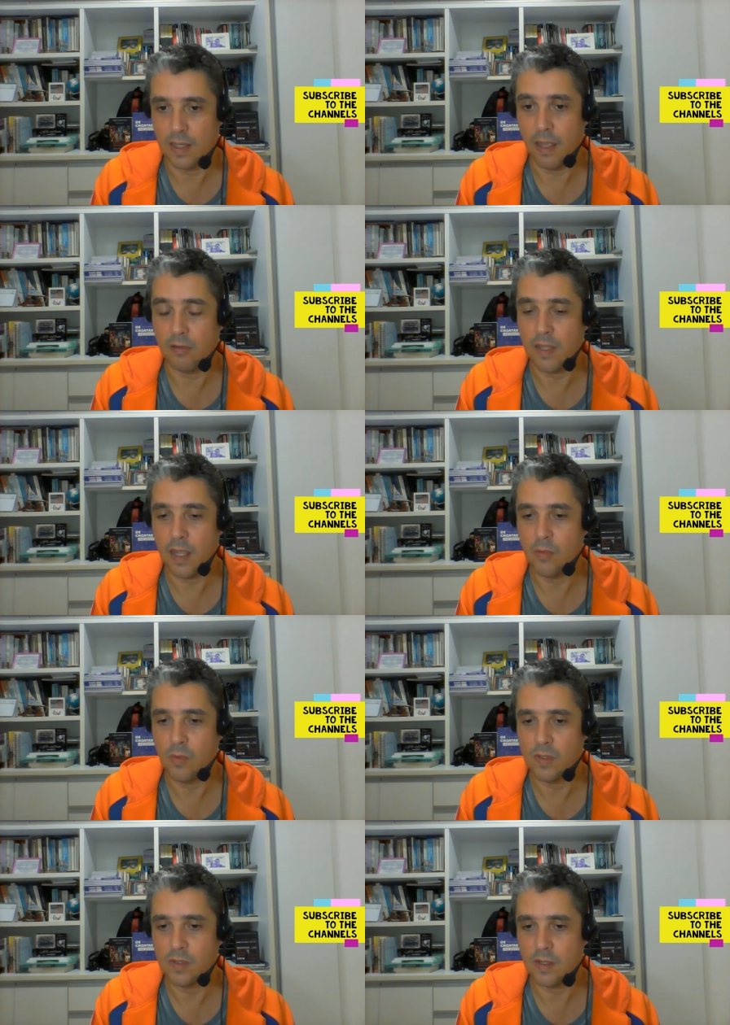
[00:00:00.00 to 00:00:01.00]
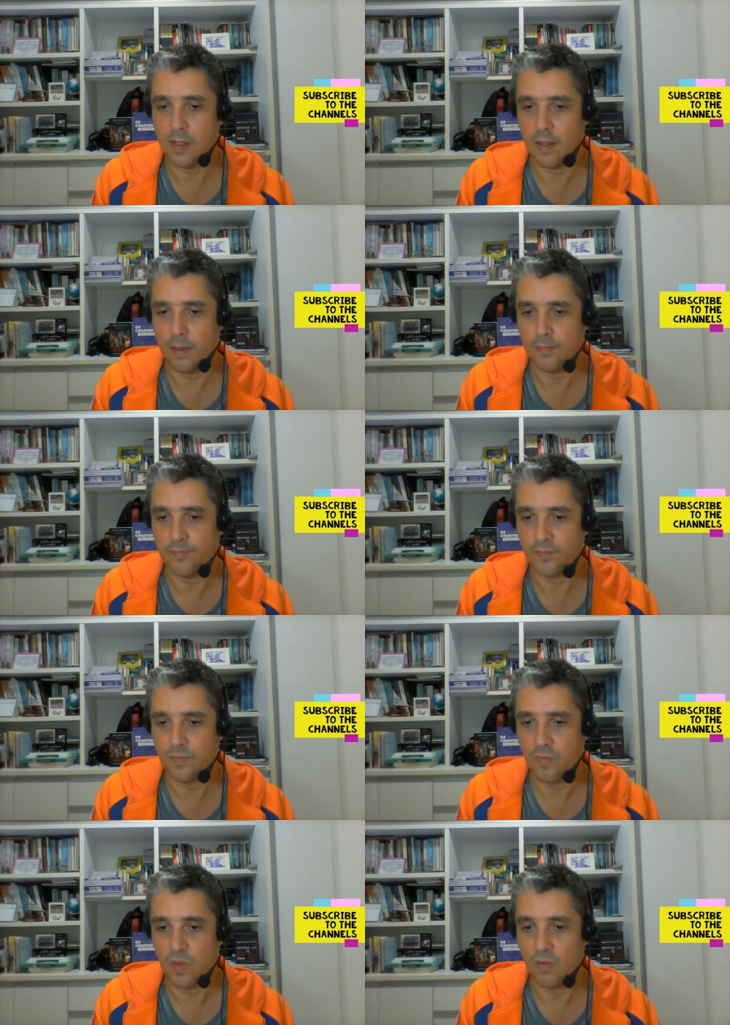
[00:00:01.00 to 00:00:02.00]
Lyotard was a
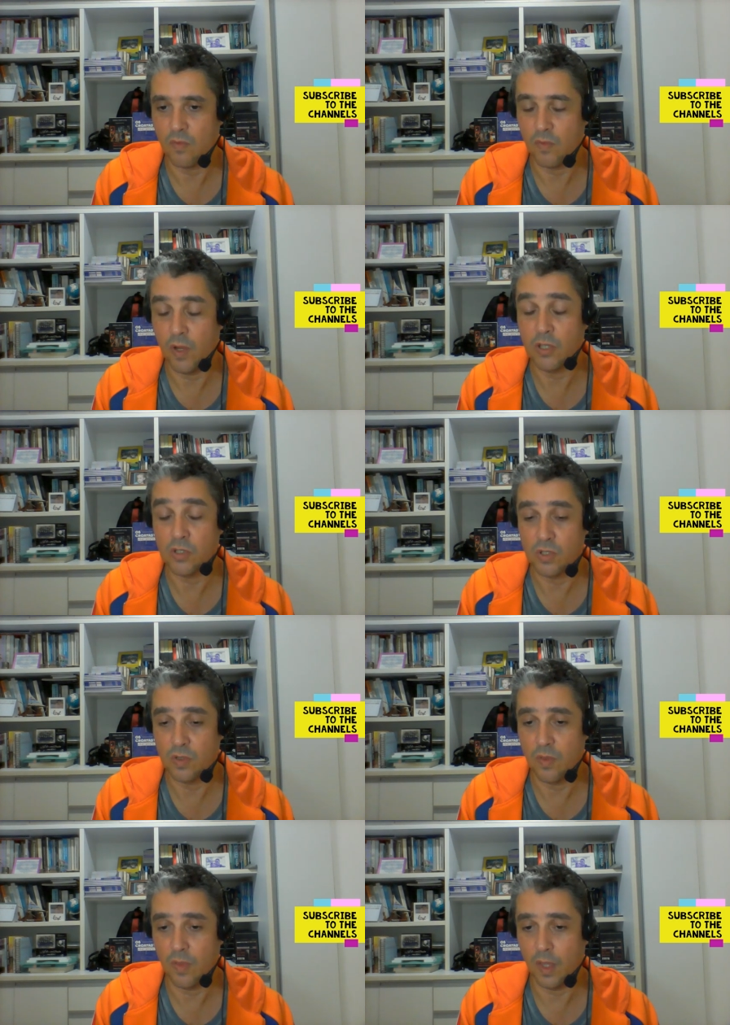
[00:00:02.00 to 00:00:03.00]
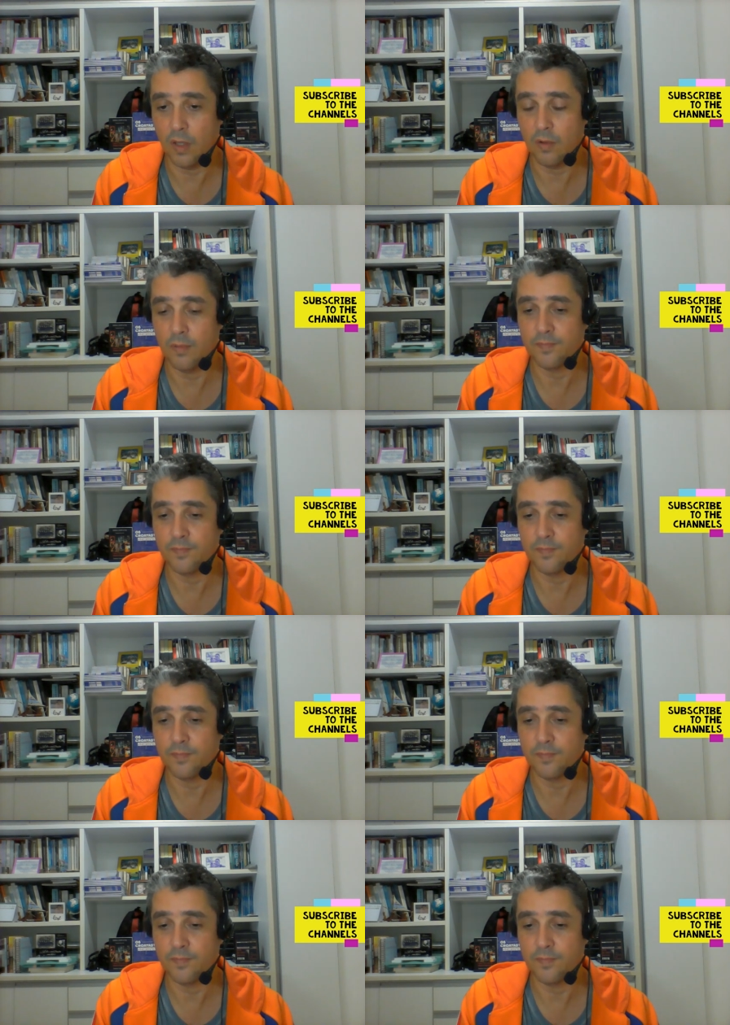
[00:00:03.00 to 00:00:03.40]
French thinker